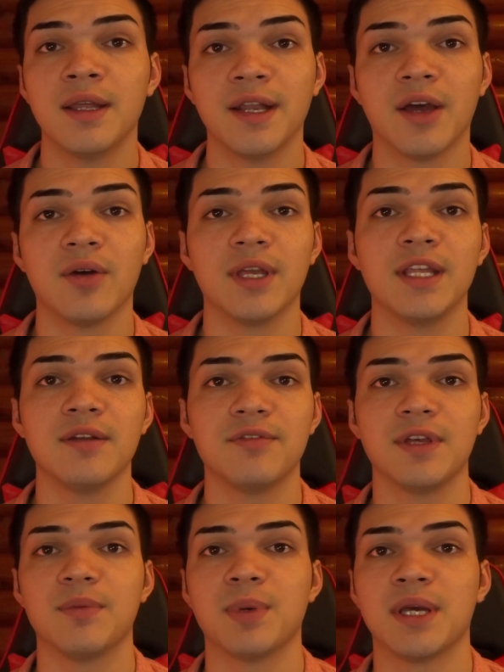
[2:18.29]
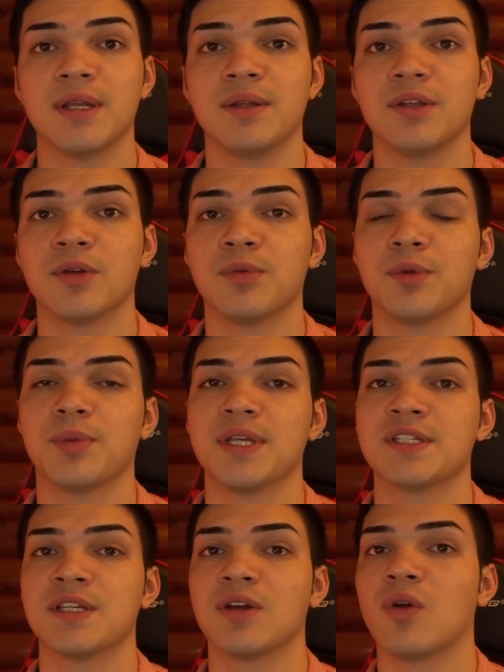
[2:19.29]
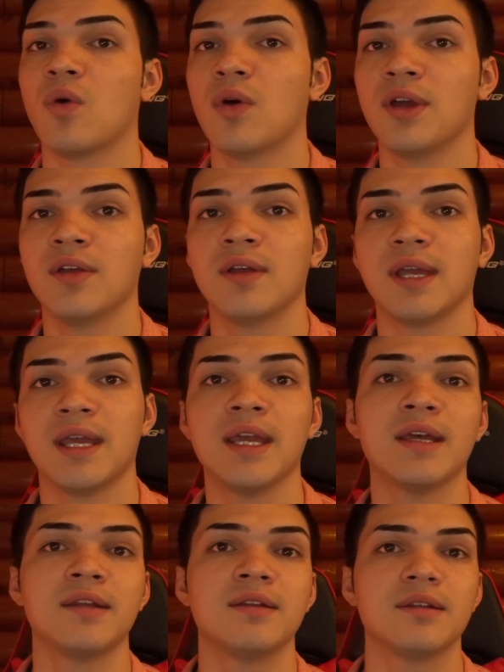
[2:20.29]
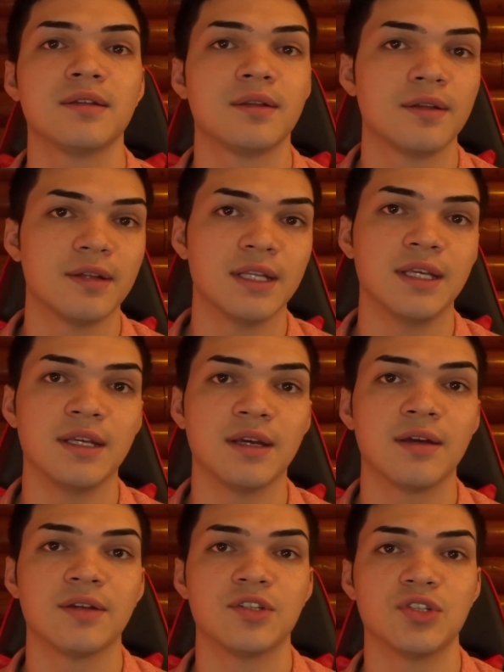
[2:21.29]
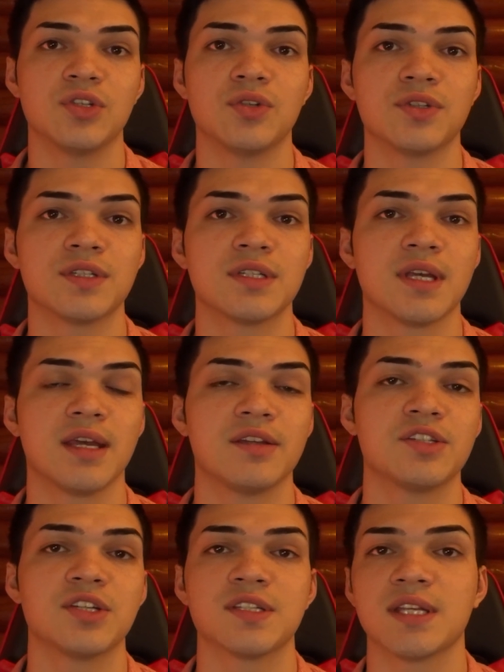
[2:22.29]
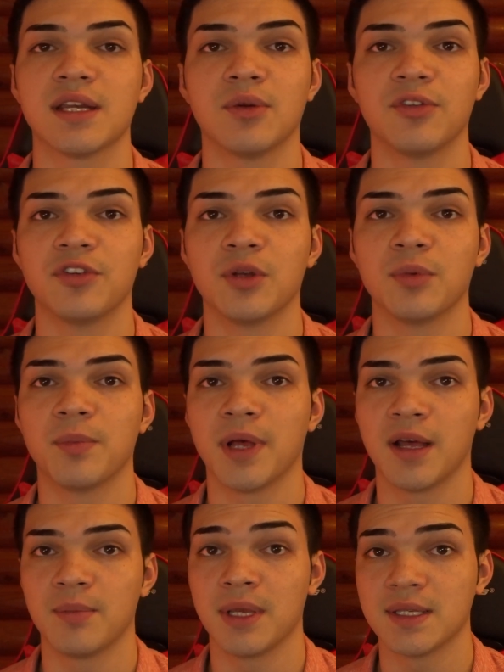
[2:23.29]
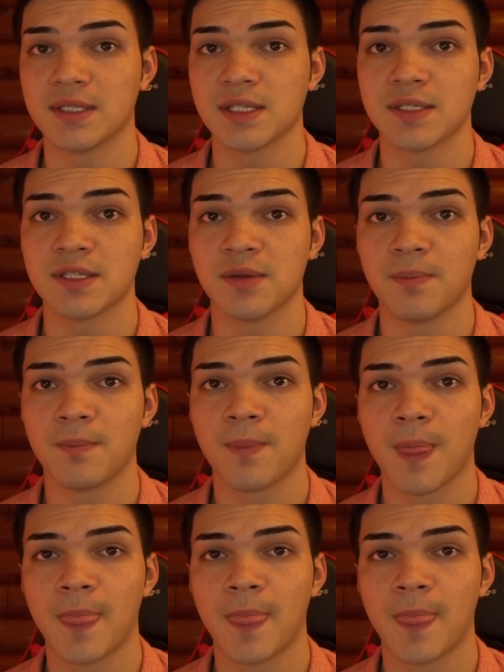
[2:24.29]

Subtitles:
Now in a vape pen, you're going to be replacing a coil and the juice just like a refillable pod-based system.